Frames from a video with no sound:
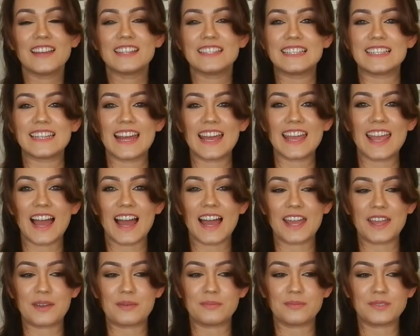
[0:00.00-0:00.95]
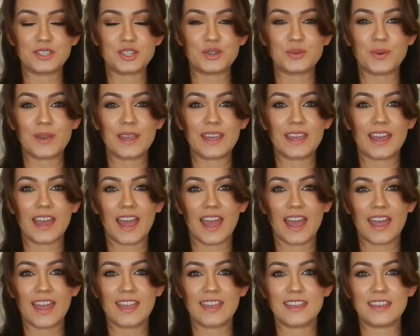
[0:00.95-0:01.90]
Today I am doing
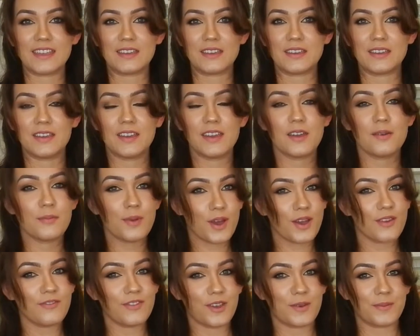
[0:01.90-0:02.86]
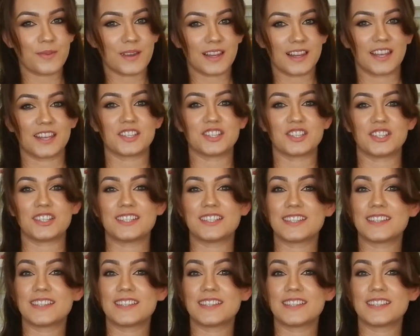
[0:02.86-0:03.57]
a perfume collection.